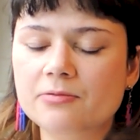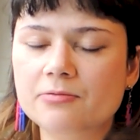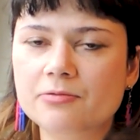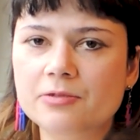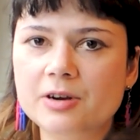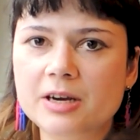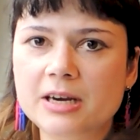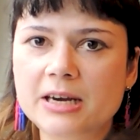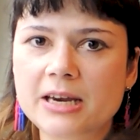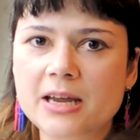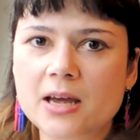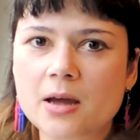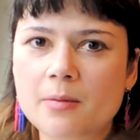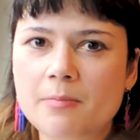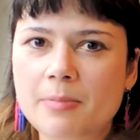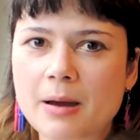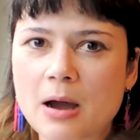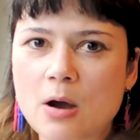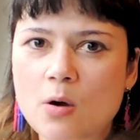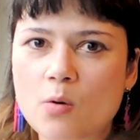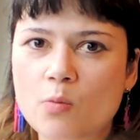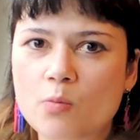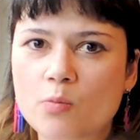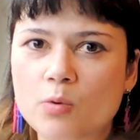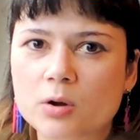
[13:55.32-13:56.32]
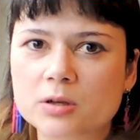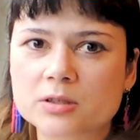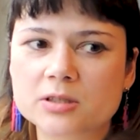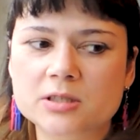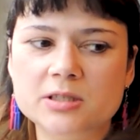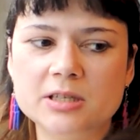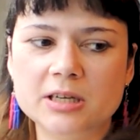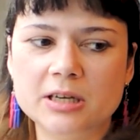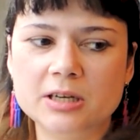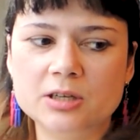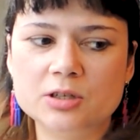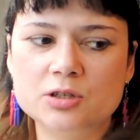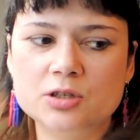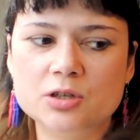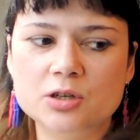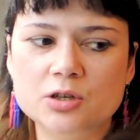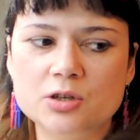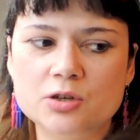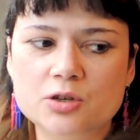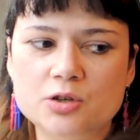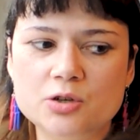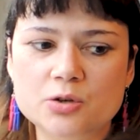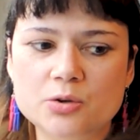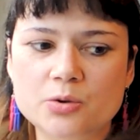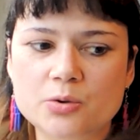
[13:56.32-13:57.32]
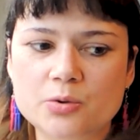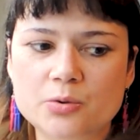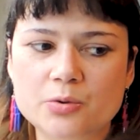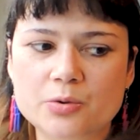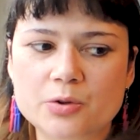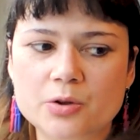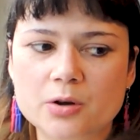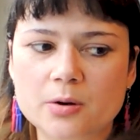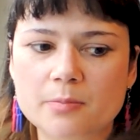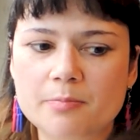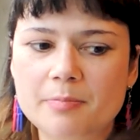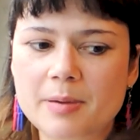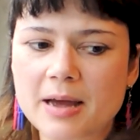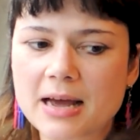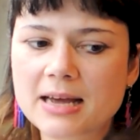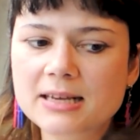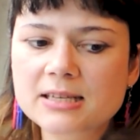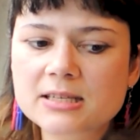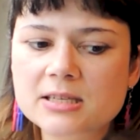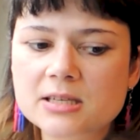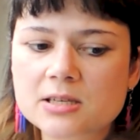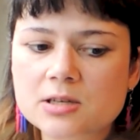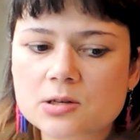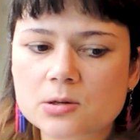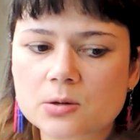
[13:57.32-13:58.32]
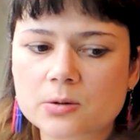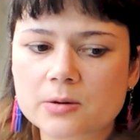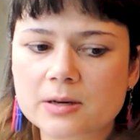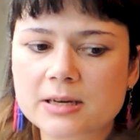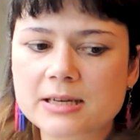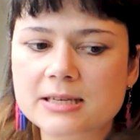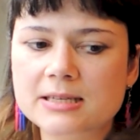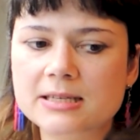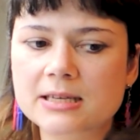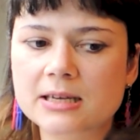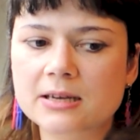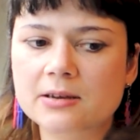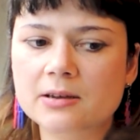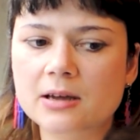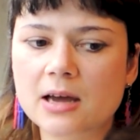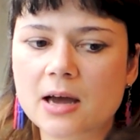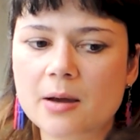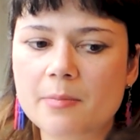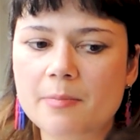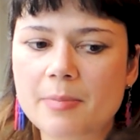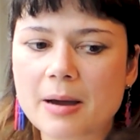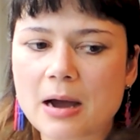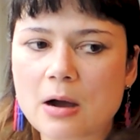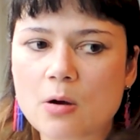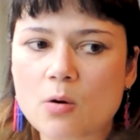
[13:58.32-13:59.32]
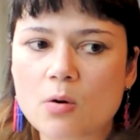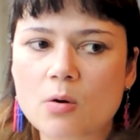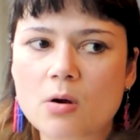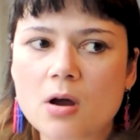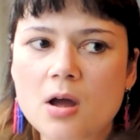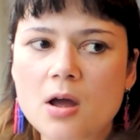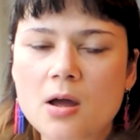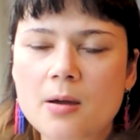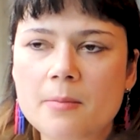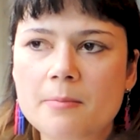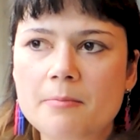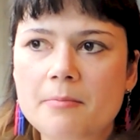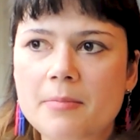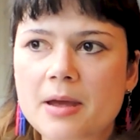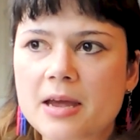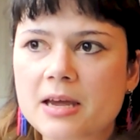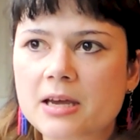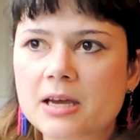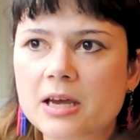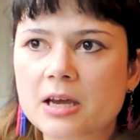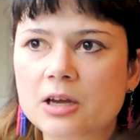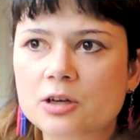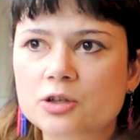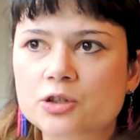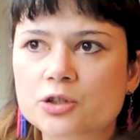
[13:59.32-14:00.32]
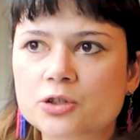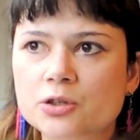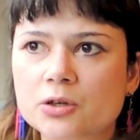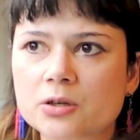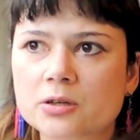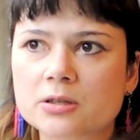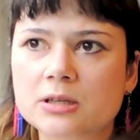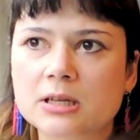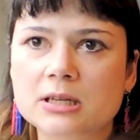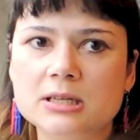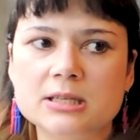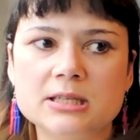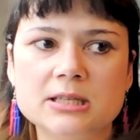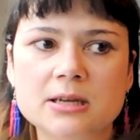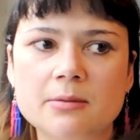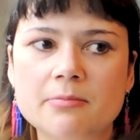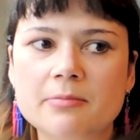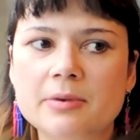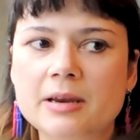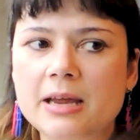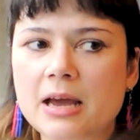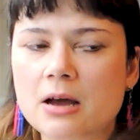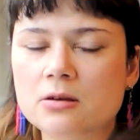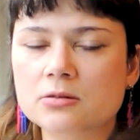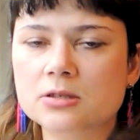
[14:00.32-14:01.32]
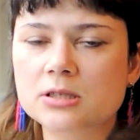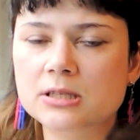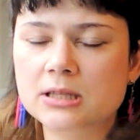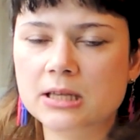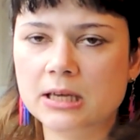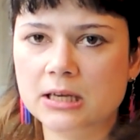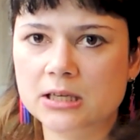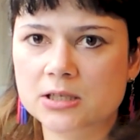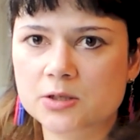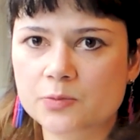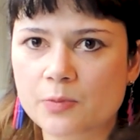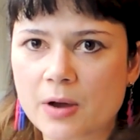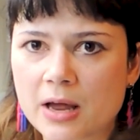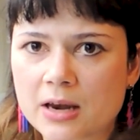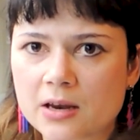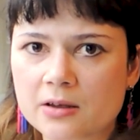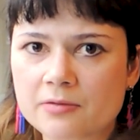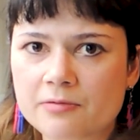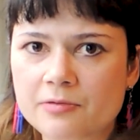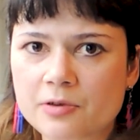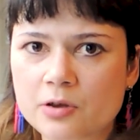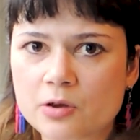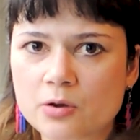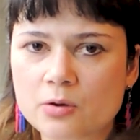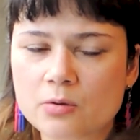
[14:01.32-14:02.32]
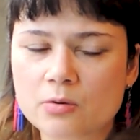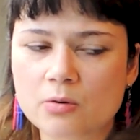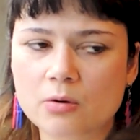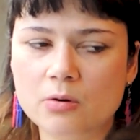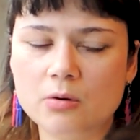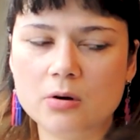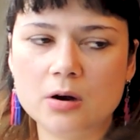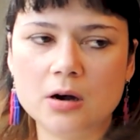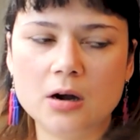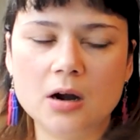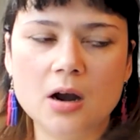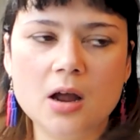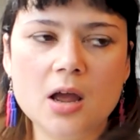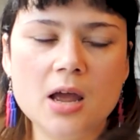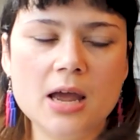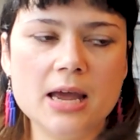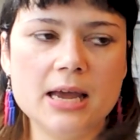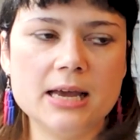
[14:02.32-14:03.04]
really about wanting to do your best, or is it about making sure that somebody else thinks well of you, or